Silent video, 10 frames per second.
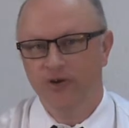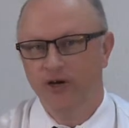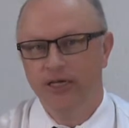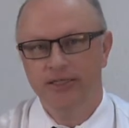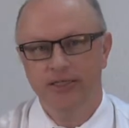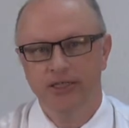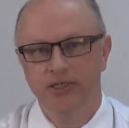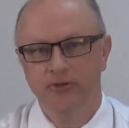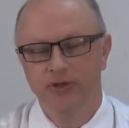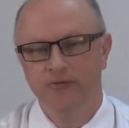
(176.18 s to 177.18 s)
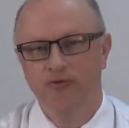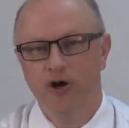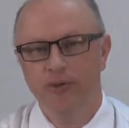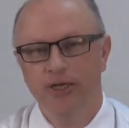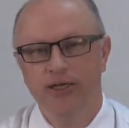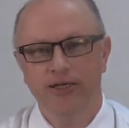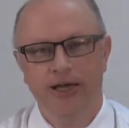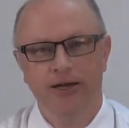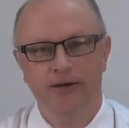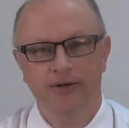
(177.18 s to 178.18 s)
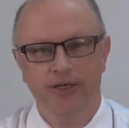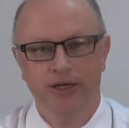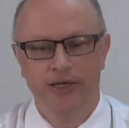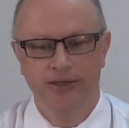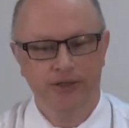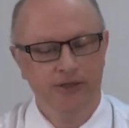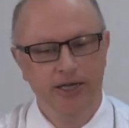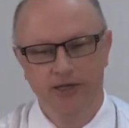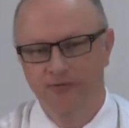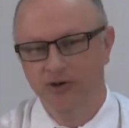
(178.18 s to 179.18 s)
Very easy to do with a formula. Enter you'll take your